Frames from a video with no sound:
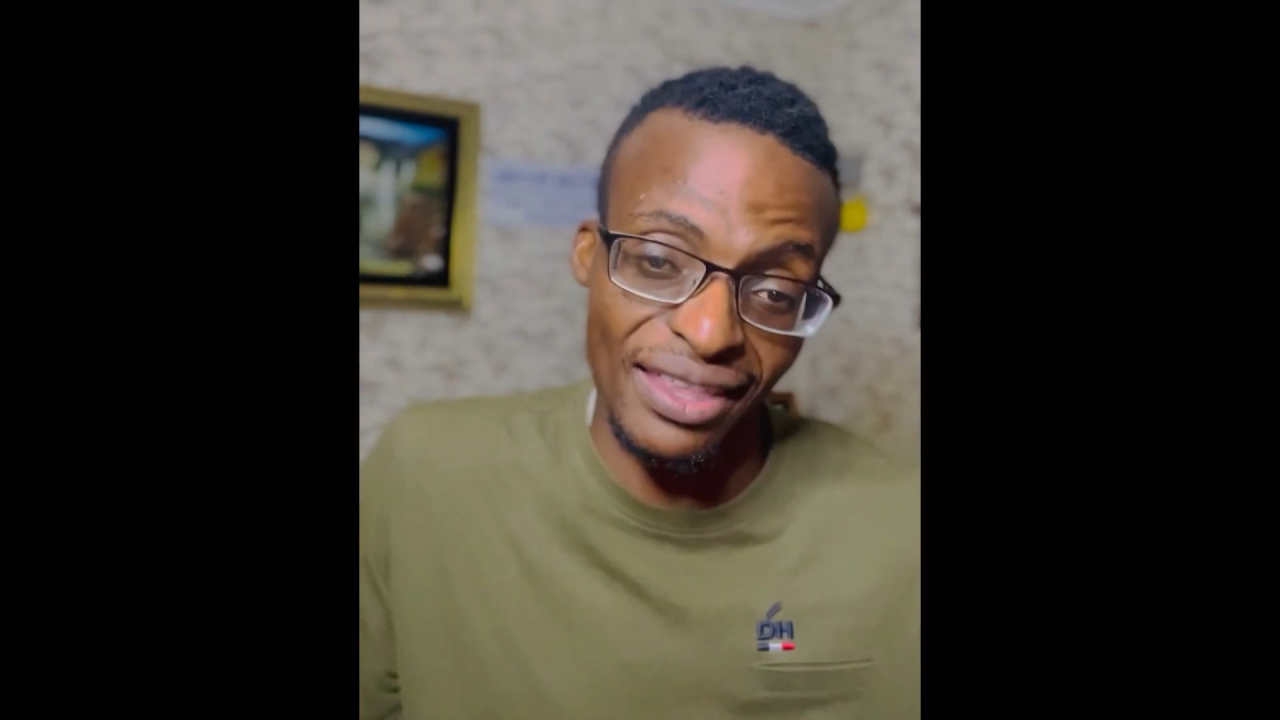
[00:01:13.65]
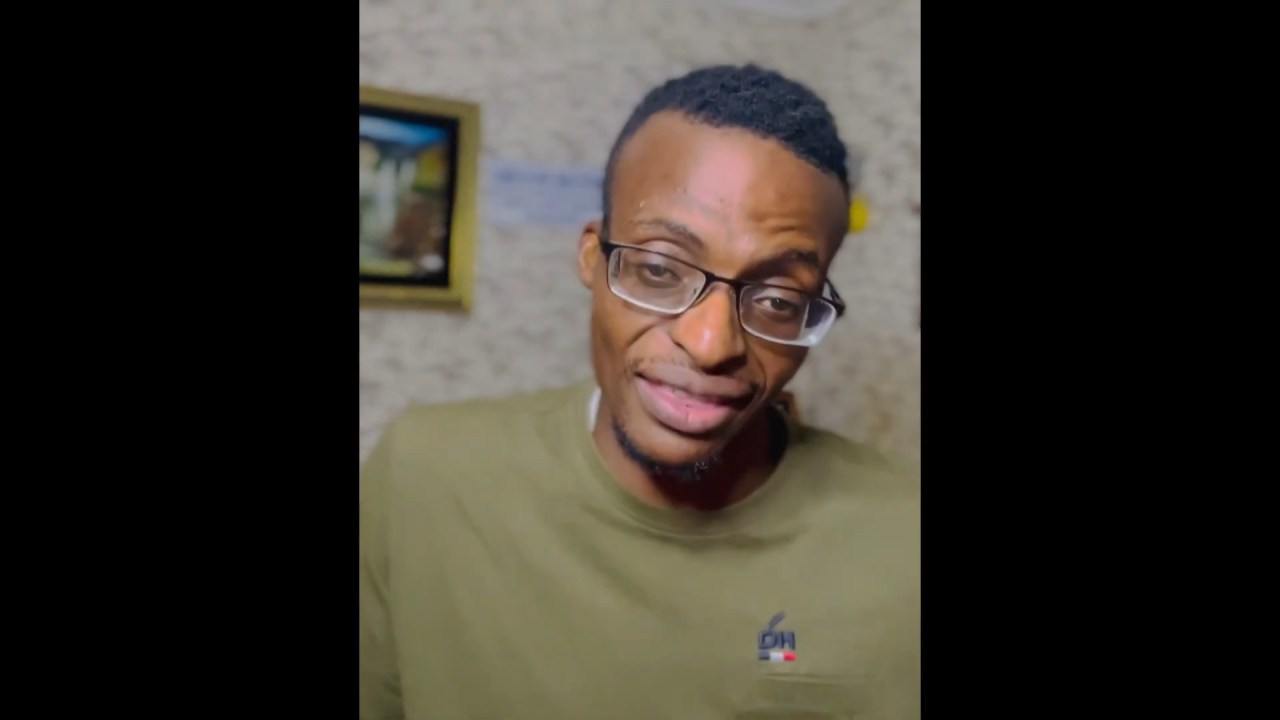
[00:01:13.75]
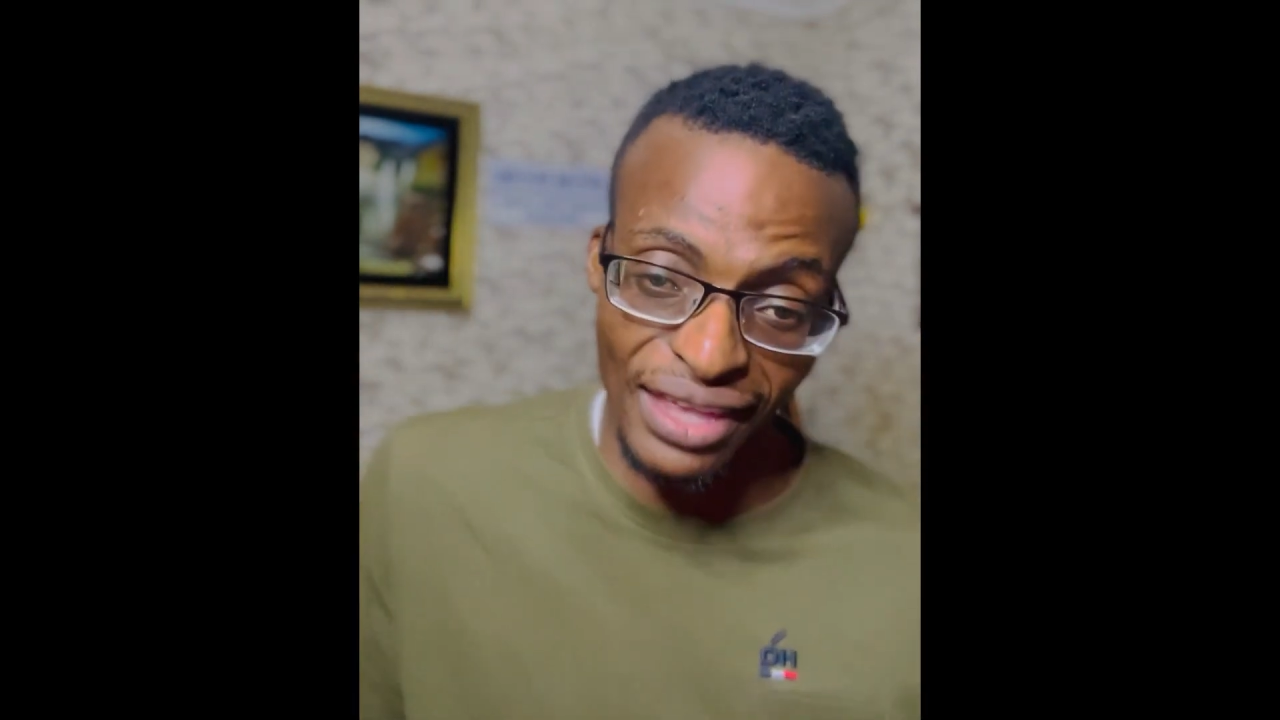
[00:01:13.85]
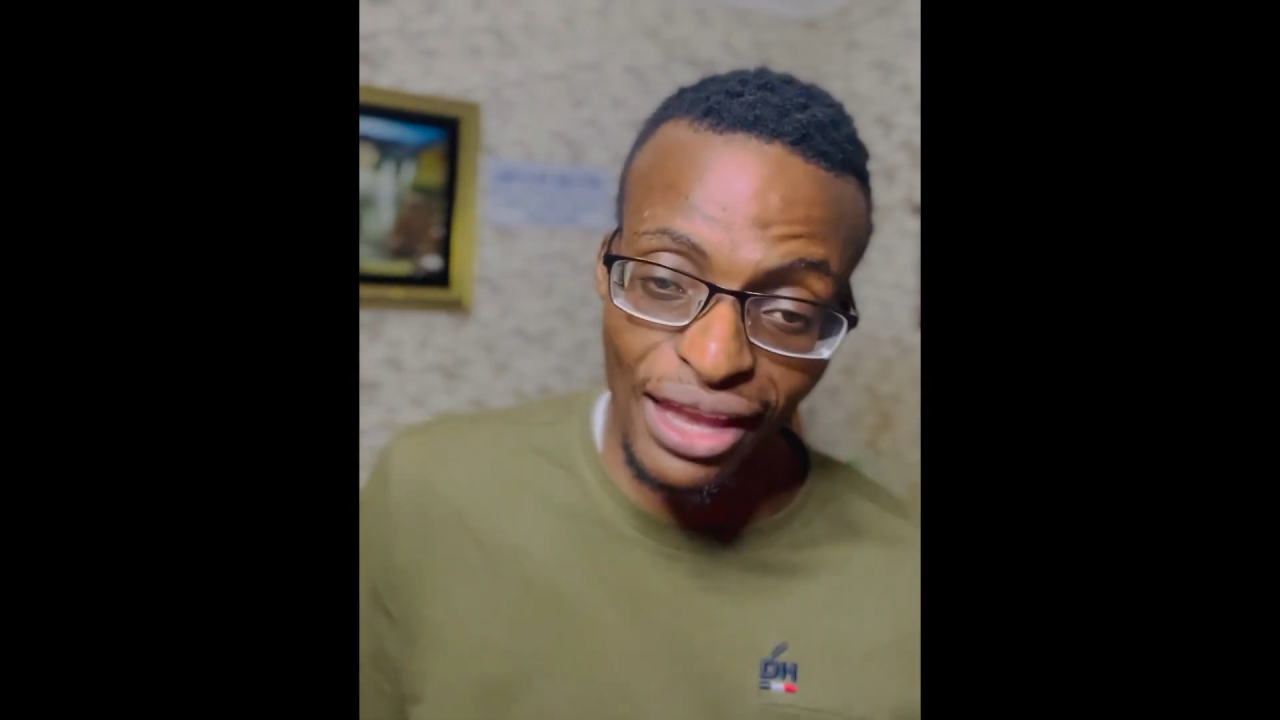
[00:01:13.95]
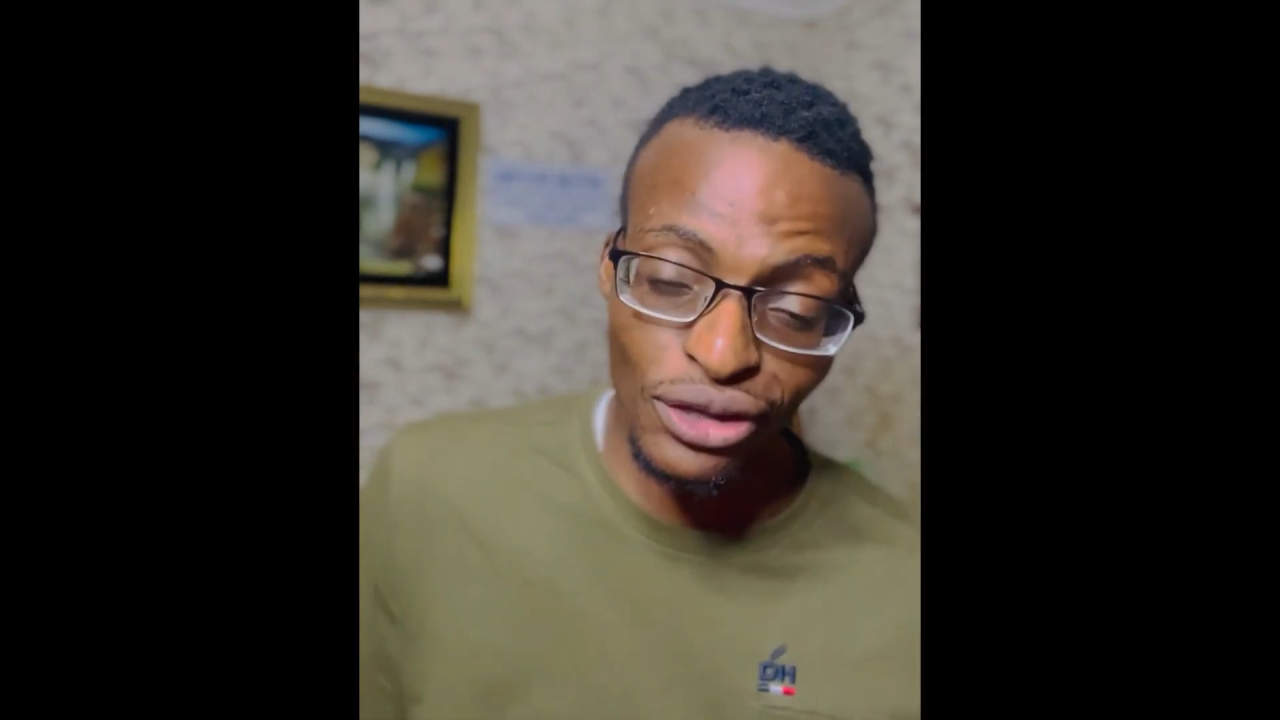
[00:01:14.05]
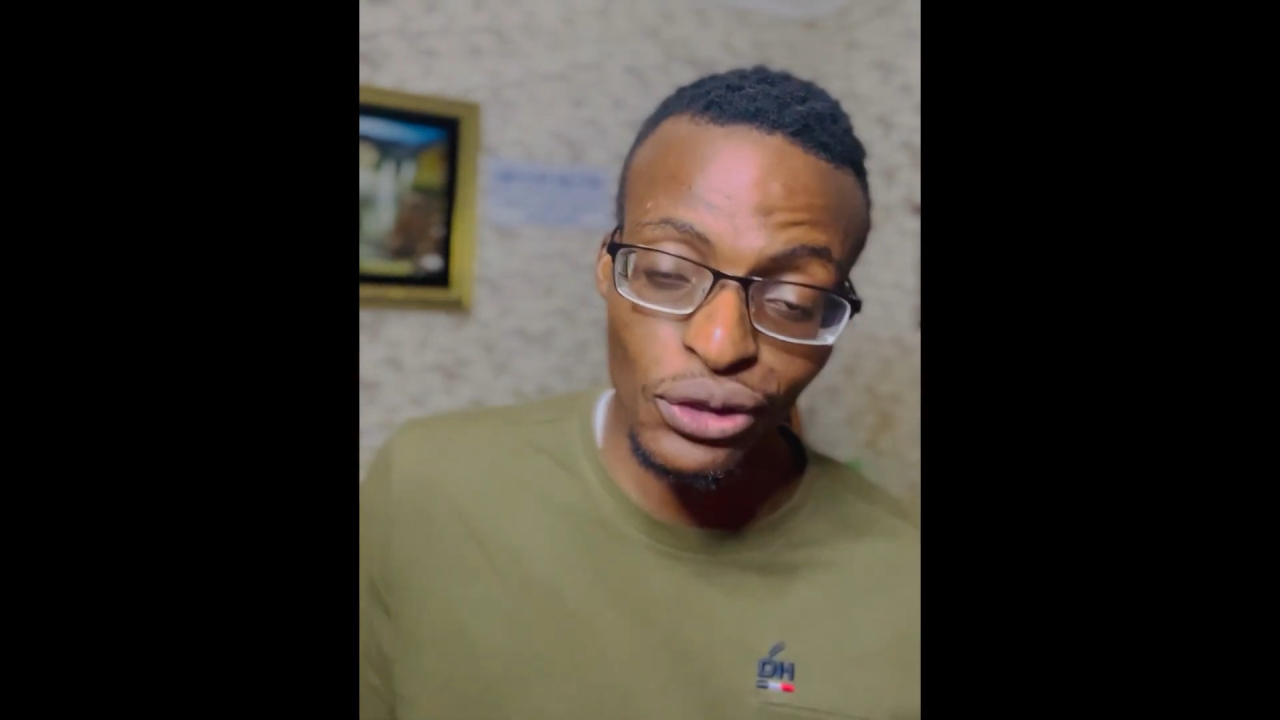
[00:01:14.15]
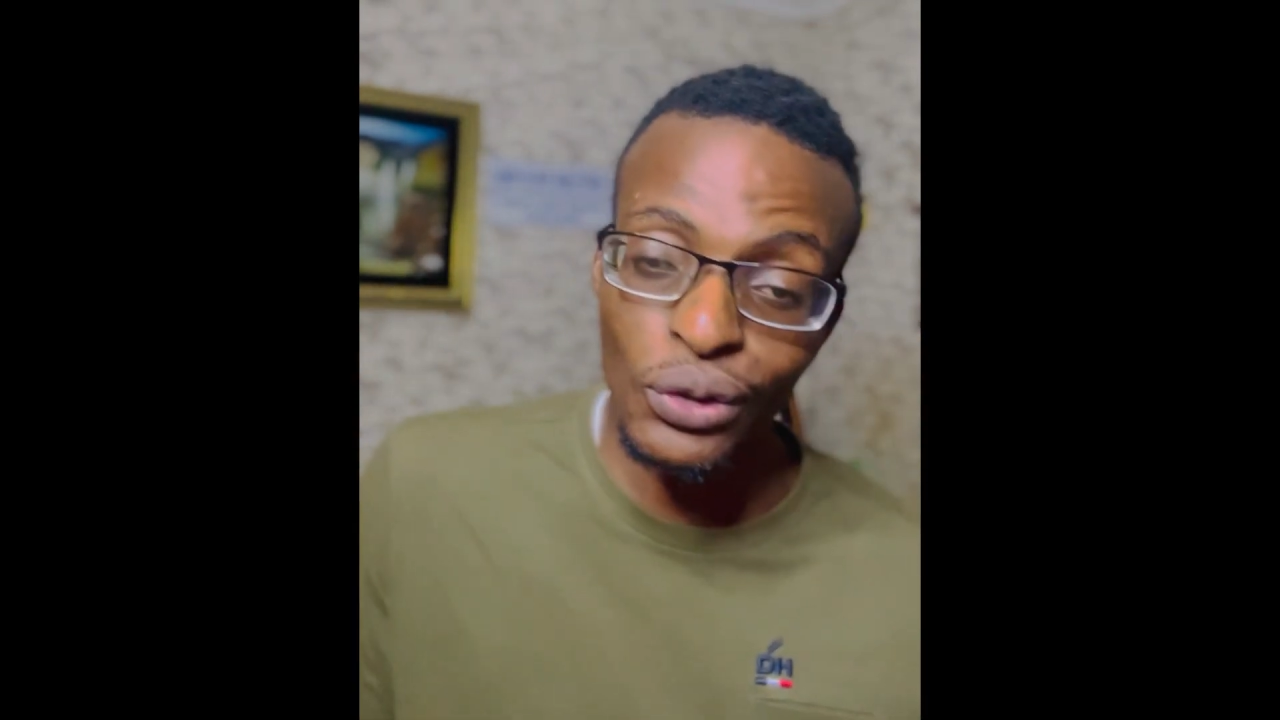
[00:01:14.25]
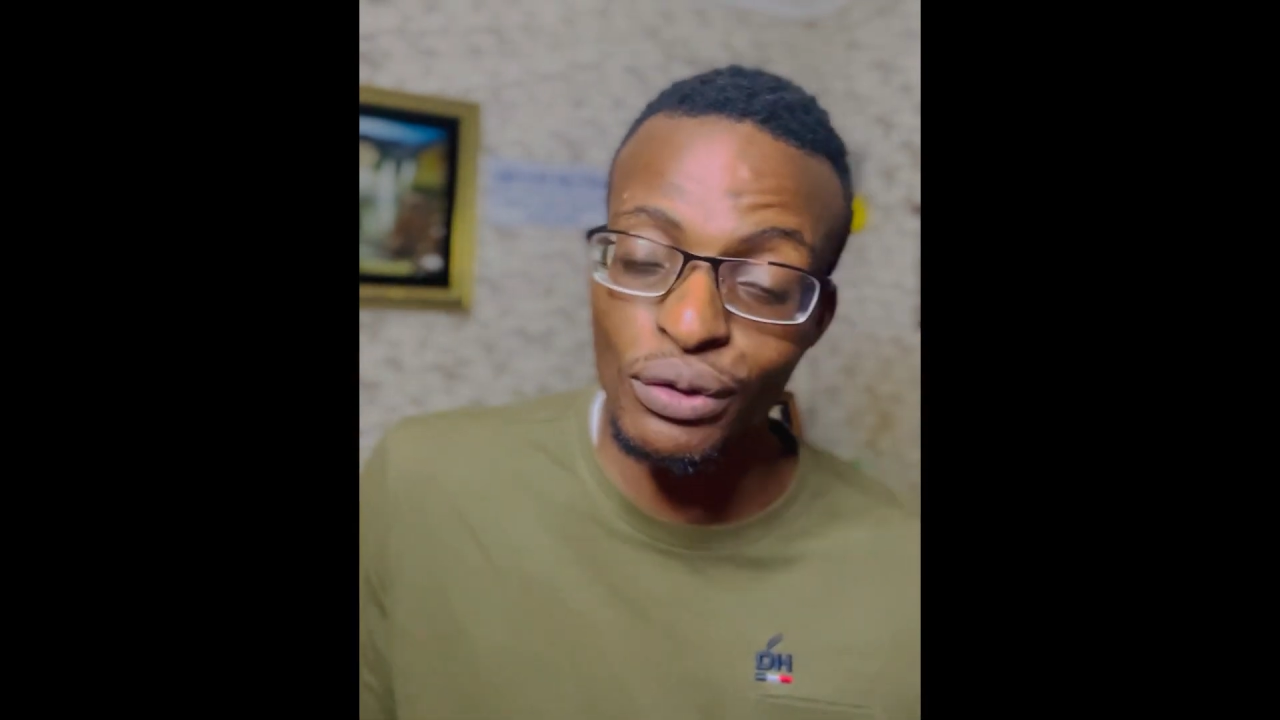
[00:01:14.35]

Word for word: thank you,